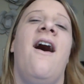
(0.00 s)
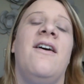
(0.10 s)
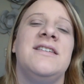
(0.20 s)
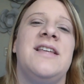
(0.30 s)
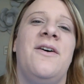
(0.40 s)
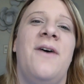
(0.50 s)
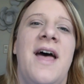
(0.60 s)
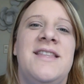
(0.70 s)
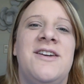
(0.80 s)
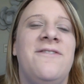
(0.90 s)
Also,
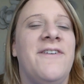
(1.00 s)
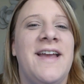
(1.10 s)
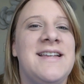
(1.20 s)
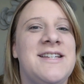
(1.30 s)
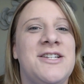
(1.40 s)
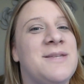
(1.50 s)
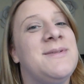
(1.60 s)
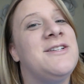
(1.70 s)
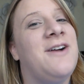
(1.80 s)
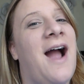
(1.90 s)
don't forget to
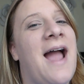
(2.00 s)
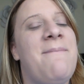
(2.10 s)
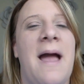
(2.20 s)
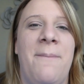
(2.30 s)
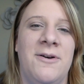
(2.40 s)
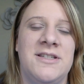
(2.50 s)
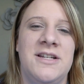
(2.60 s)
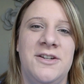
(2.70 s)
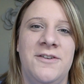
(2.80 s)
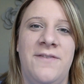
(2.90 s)
subscribe. I post
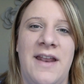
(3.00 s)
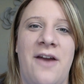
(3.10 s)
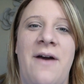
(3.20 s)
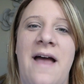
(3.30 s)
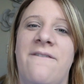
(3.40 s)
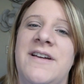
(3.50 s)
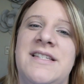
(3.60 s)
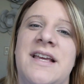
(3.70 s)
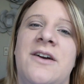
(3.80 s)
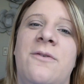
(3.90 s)
a new video every
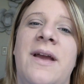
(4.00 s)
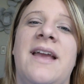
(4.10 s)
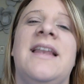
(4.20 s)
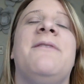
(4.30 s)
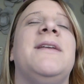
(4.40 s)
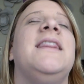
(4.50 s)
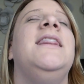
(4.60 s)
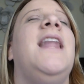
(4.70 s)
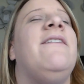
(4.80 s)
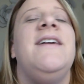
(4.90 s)
single week, and I would
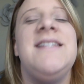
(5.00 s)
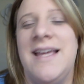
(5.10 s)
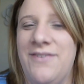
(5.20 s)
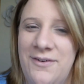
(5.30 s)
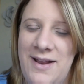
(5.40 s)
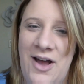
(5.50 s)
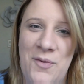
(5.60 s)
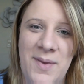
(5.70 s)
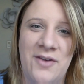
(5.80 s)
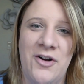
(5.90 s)
love it if you would
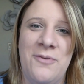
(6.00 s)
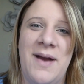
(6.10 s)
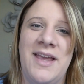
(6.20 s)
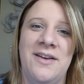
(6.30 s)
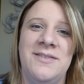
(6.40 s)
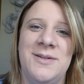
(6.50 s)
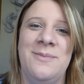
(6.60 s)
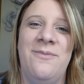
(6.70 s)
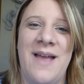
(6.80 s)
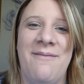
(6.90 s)
help me grow my
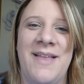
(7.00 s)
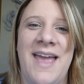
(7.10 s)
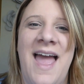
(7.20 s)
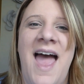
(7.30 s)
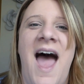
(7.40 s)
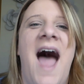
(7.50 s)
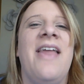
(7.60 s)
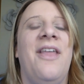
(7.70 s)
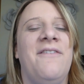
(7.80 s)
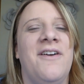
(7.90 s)
YouTube family.
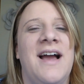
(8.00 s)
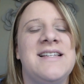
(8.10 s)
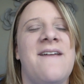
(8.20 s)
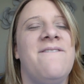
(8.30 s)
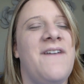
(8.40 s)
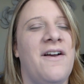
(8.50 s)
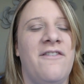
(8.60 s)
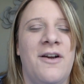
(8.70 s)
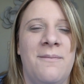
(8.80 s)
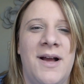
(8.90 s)
I love you guys very,
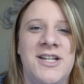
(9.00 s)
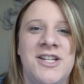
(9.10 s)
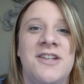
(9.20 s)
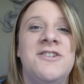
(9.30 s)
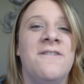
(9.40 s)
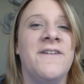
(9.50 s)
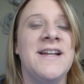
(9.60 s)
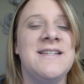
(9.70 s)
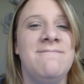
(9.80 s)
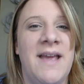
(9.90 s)
very much. Don't
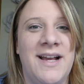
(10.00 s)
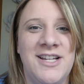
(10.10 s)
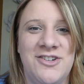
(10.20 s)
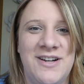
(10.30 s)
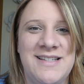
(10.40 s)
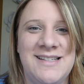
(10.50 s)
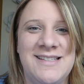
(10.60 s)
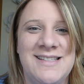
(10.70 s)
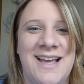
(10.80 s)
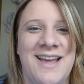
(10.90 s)
forget to make good
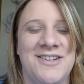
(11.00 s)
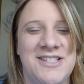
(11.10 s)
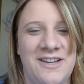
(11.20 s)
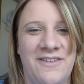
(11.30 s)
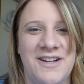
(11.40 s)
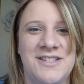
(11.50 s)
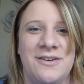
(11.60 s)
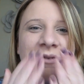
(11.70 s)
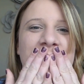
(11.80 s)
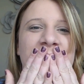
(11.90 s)
choices, and I'll see you very soon.